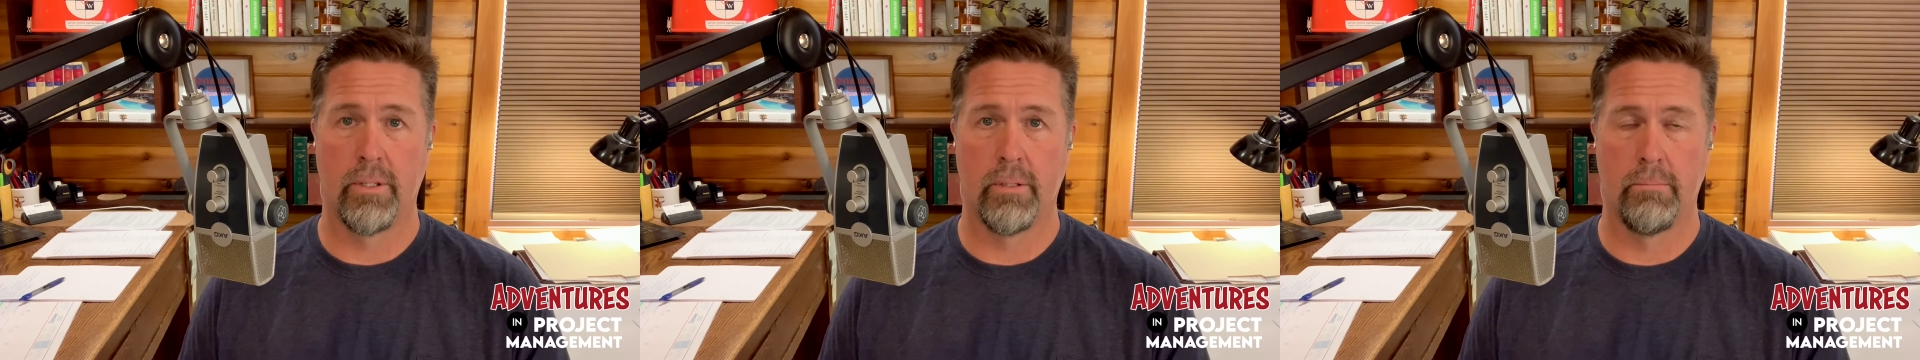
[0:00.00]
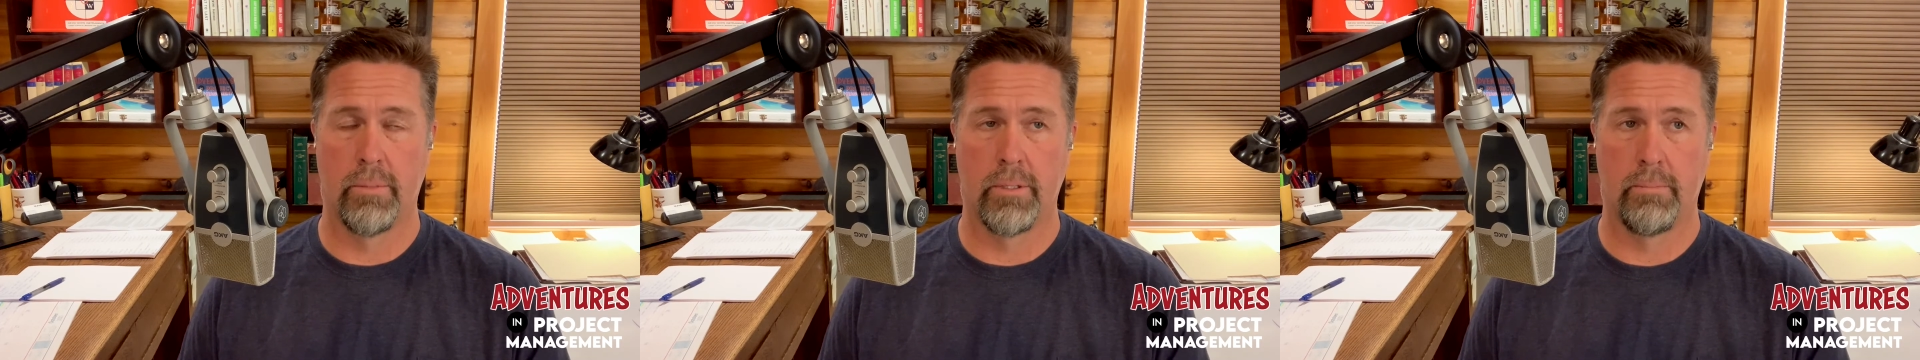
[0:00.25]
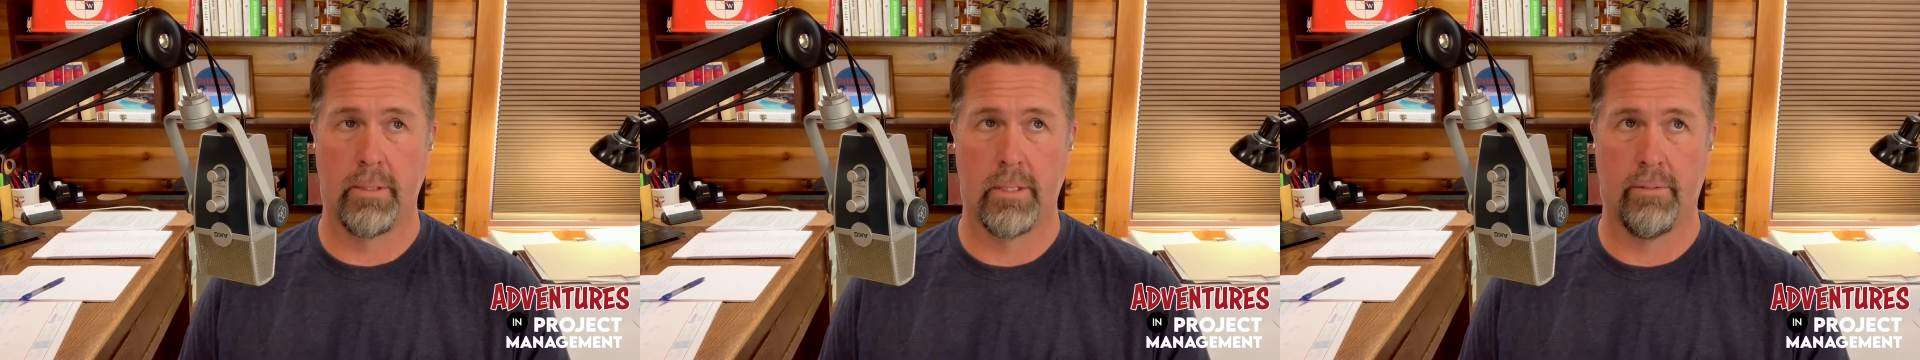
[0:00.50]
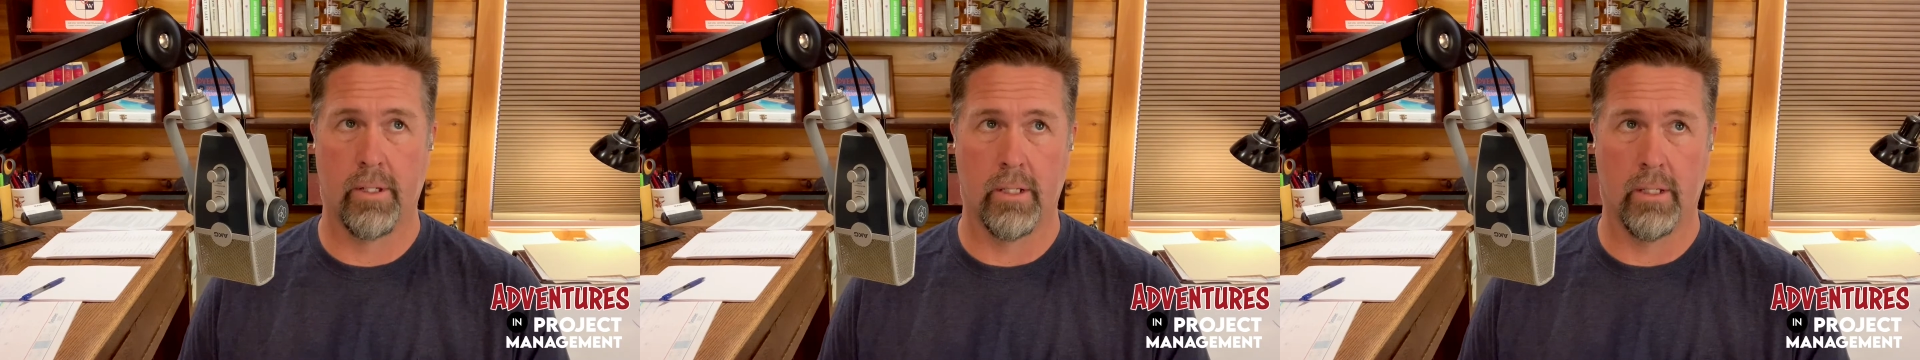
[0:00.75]

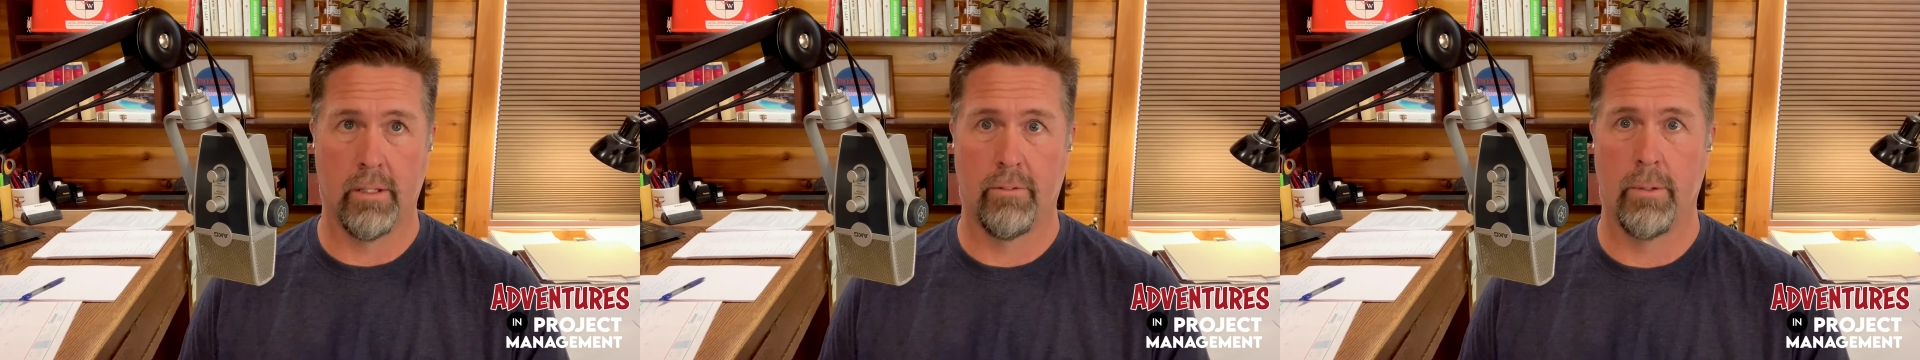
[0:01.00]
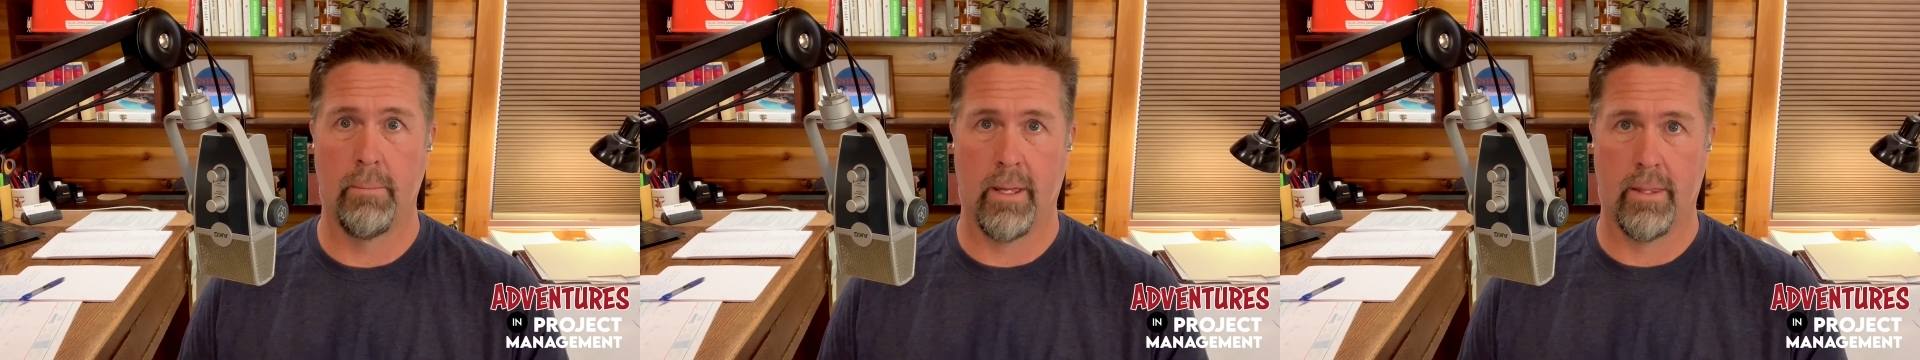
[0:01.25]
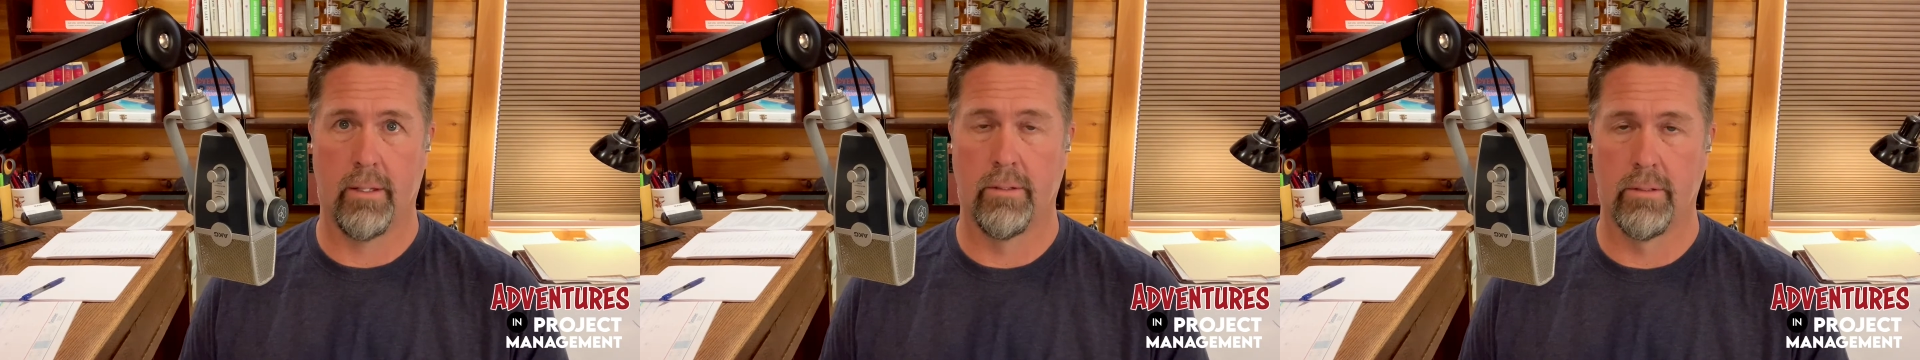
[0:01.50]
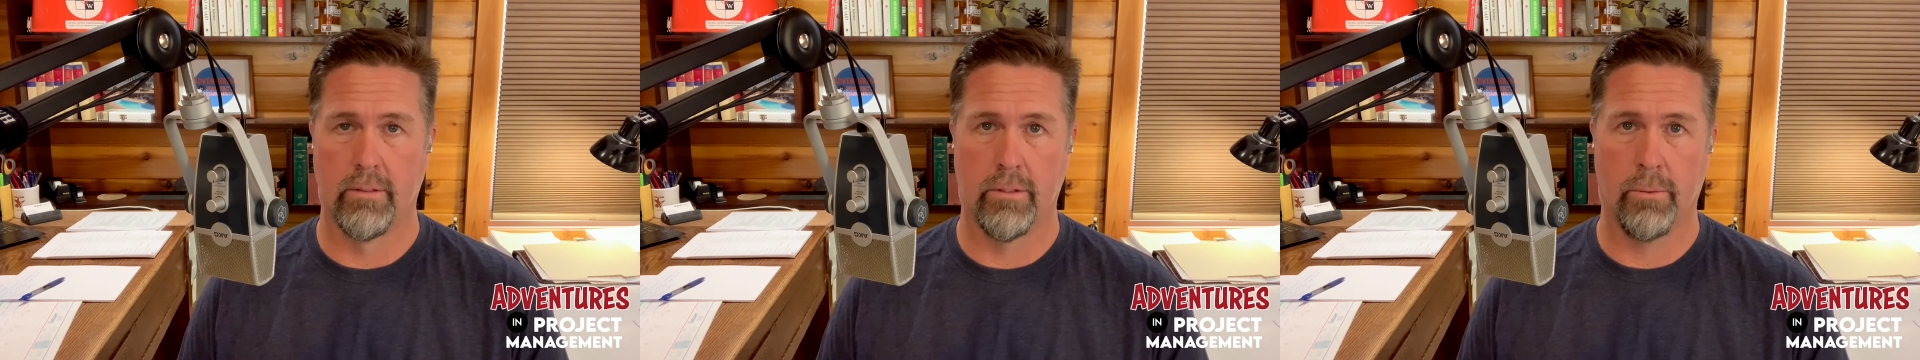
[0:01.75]
specific delivery
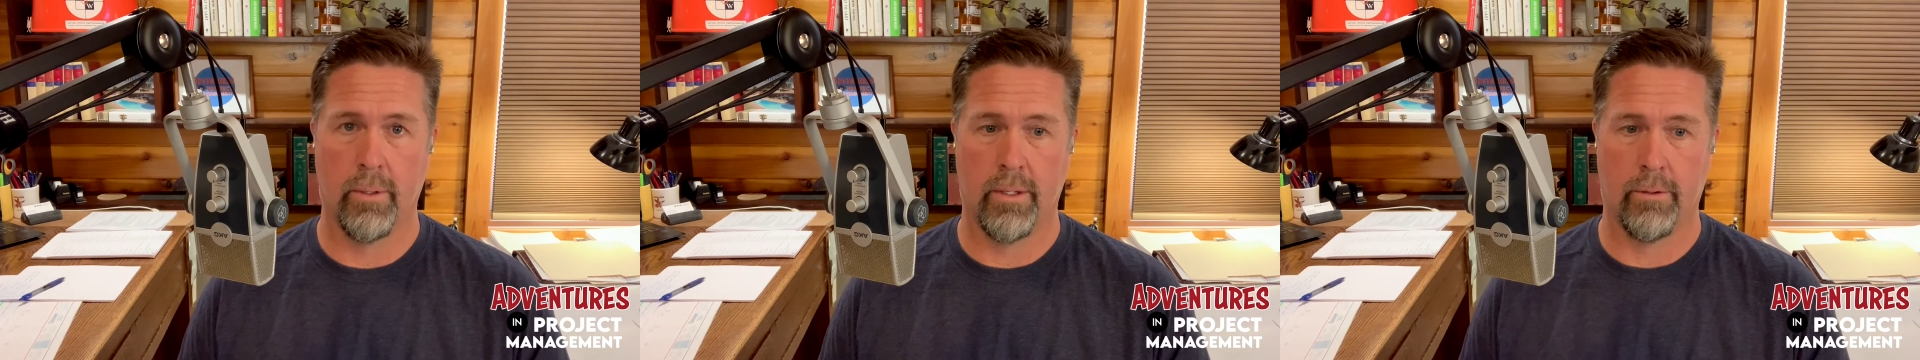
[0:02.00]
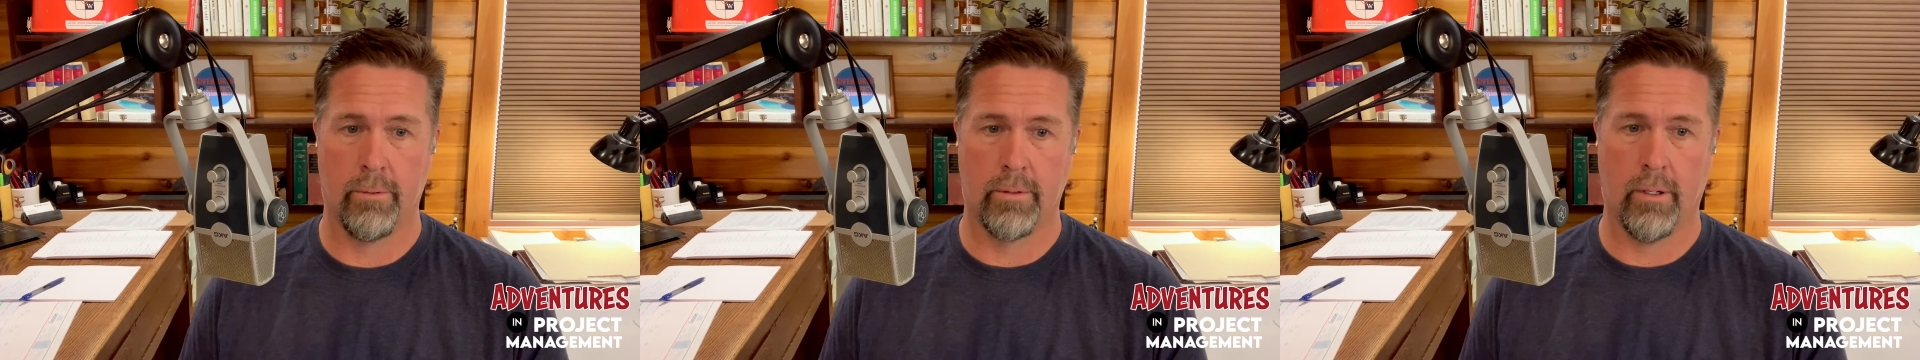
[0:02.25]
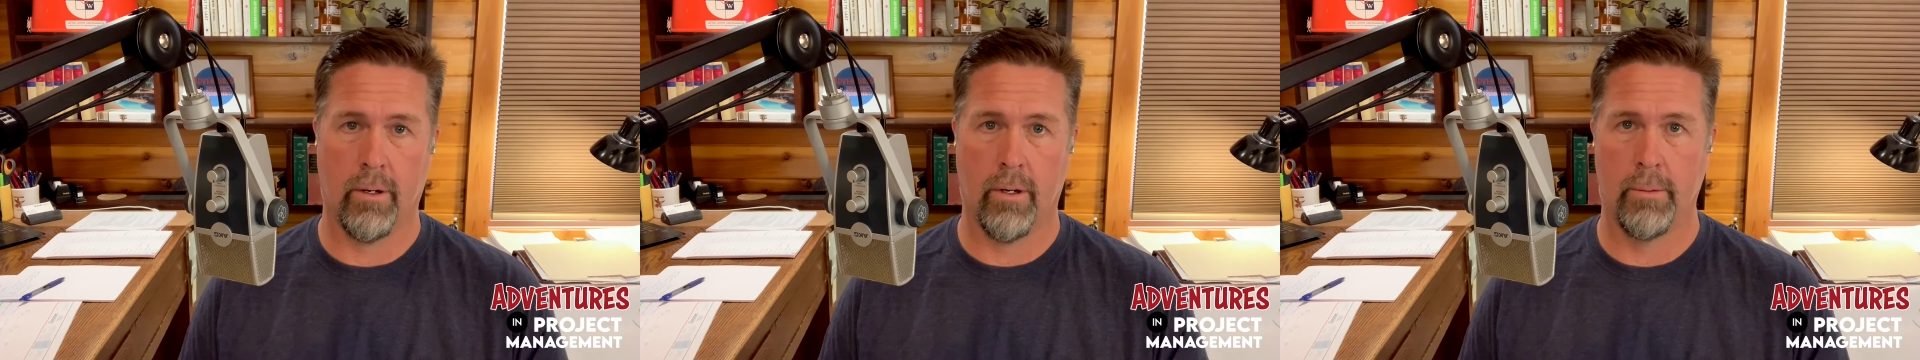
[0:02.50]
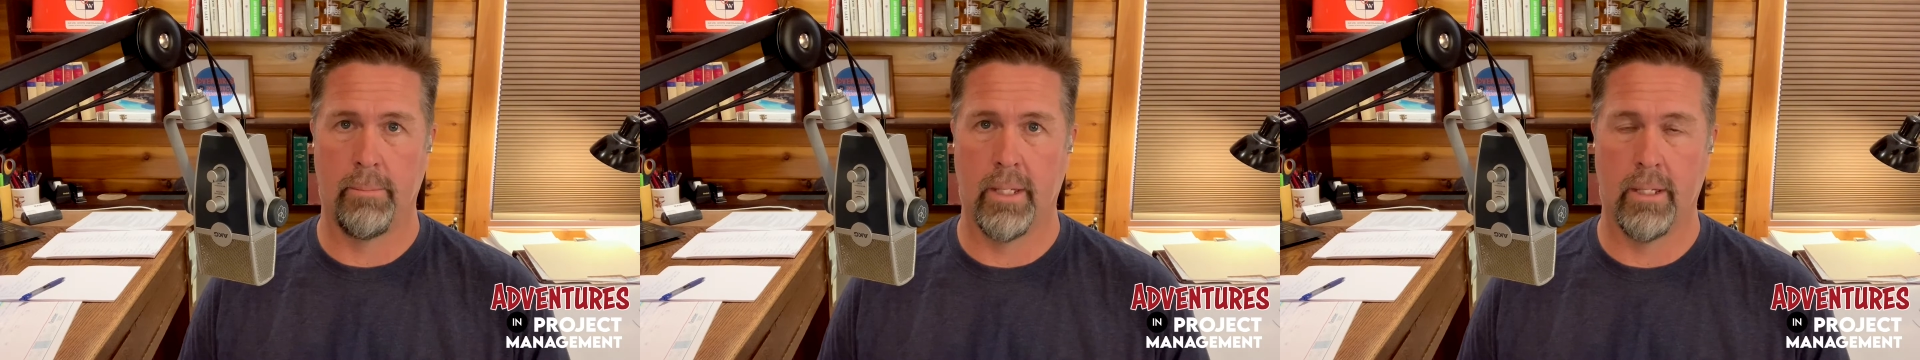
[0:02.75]
methods. So whether it was a
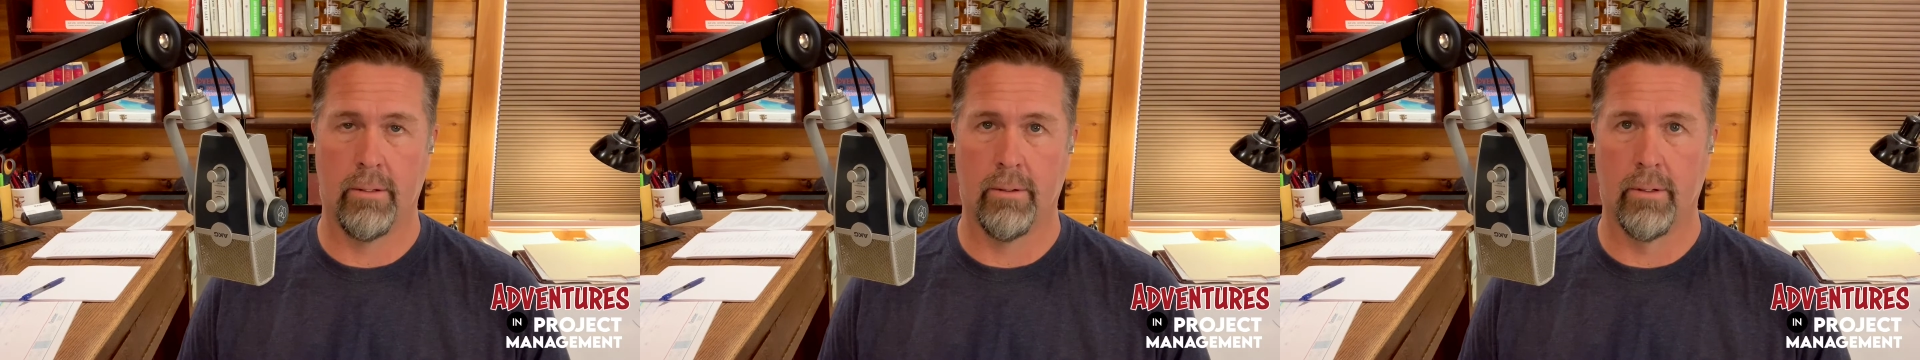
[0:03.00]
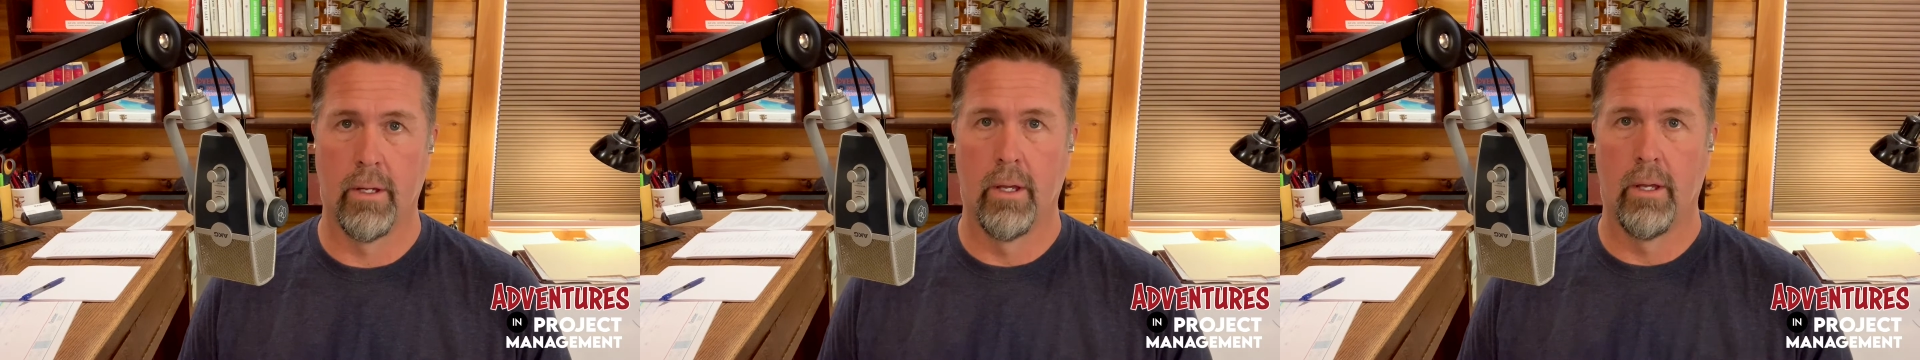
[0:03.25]
hard bid or